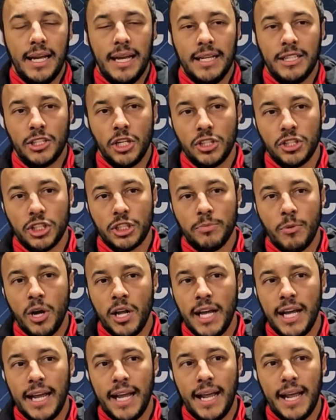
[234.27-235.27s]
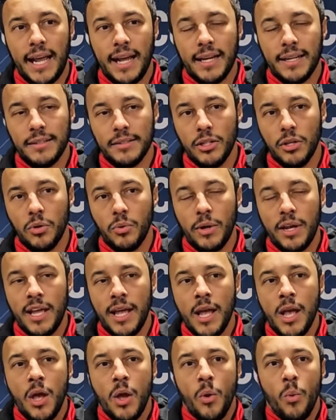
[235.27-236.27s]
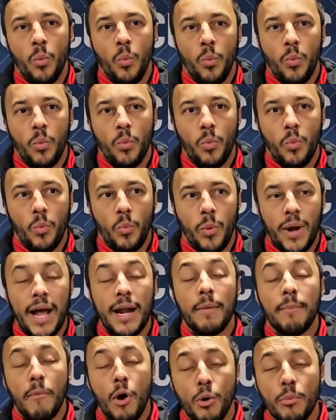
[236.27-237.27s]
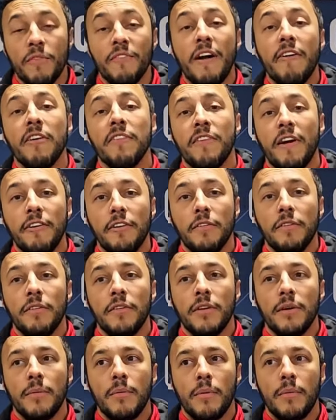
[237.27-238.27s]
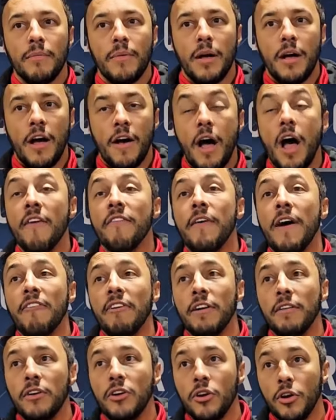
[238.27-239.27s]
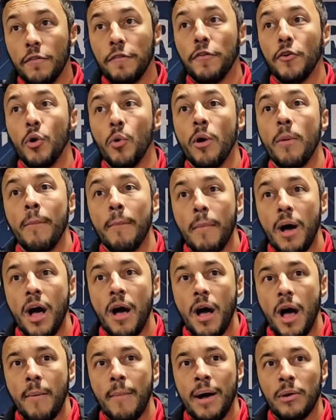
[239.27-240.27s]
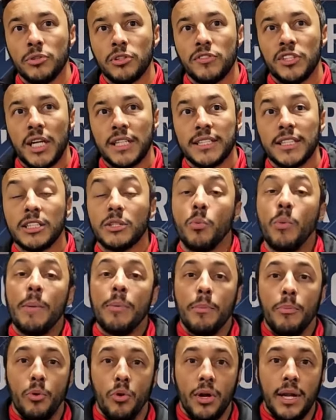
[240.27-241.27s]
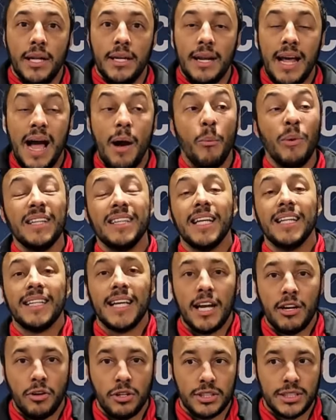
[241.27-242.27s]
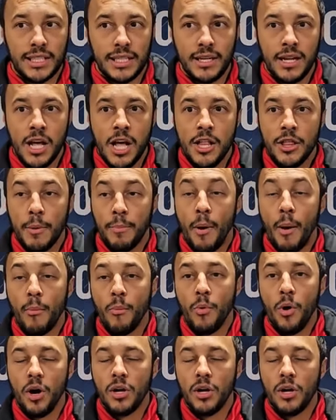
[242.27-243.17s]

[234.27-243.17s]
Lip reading: terms of Smiley, look, we had a moment, very good few amounts of chances to whip the ball in, and we did get crosses in. The problem